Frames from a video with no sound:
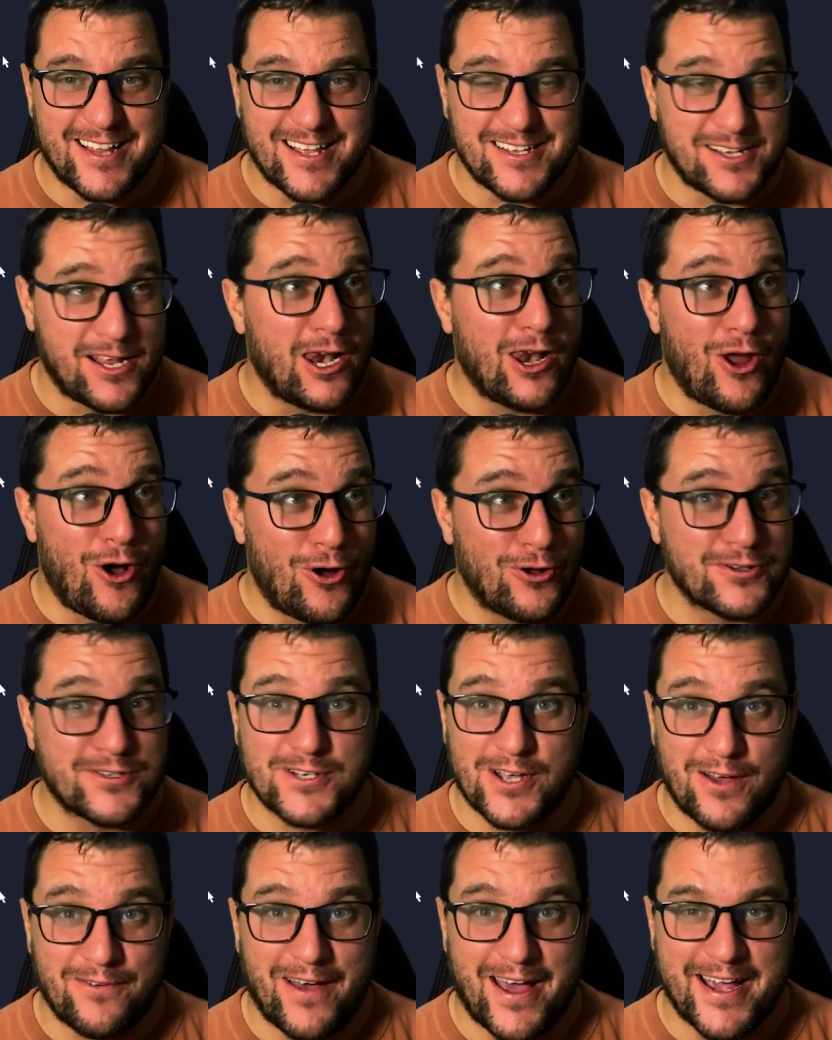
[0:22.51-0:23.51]
There's a
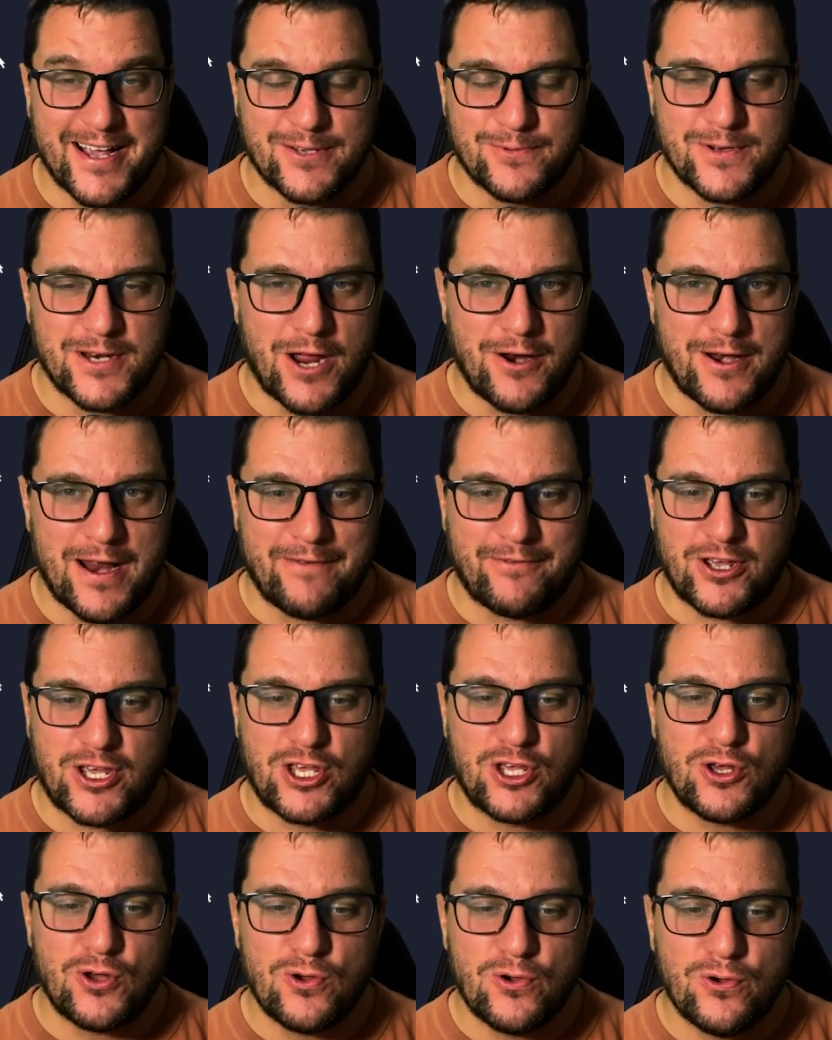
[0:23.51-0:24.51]
lot of A's. We don't have a
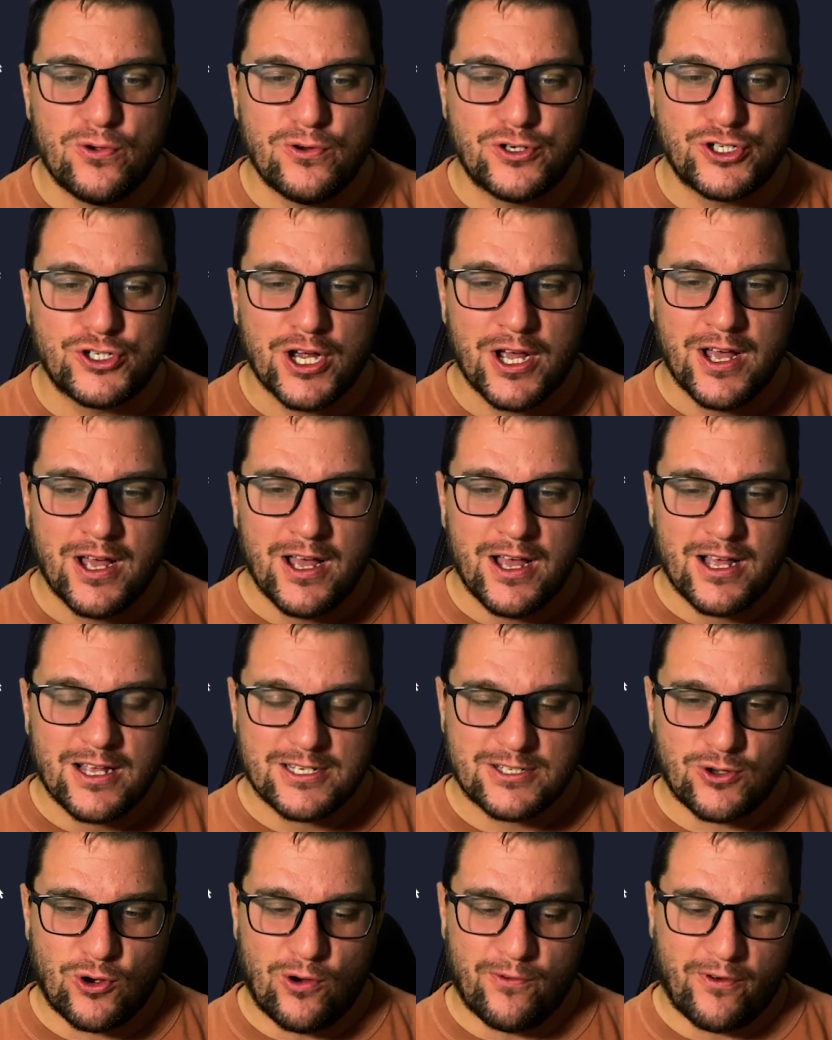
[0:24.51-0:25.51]
huge
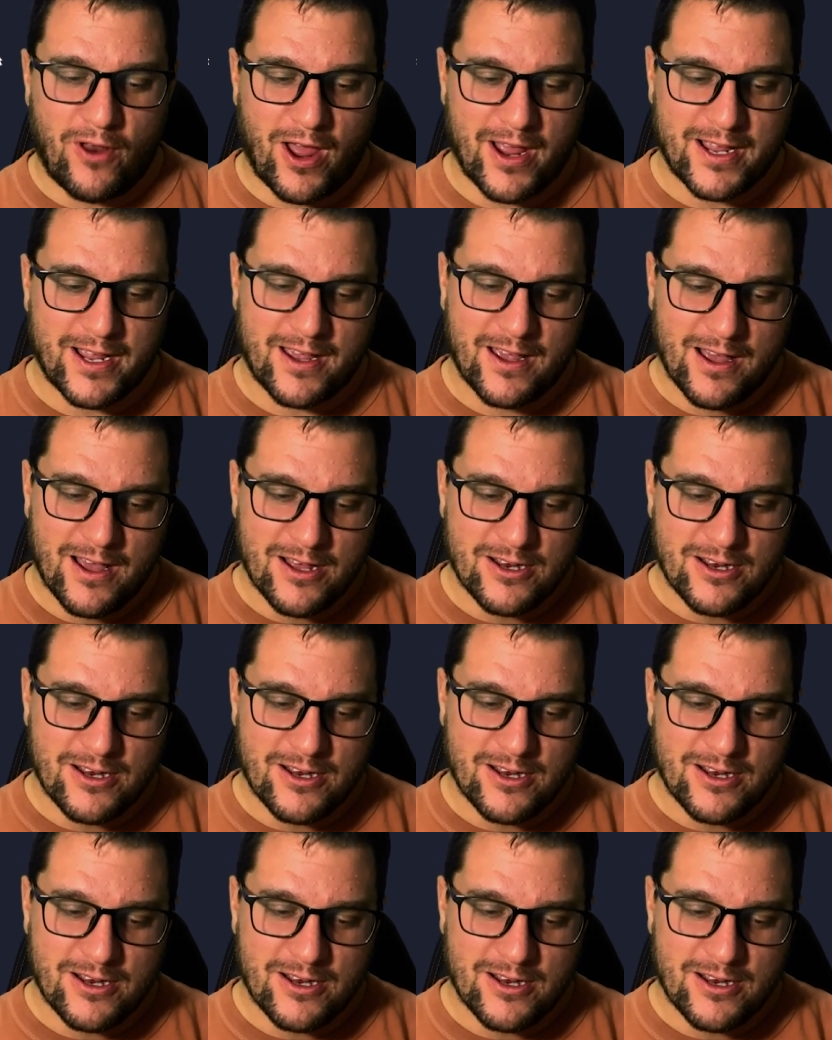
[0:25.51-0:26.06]
sort of like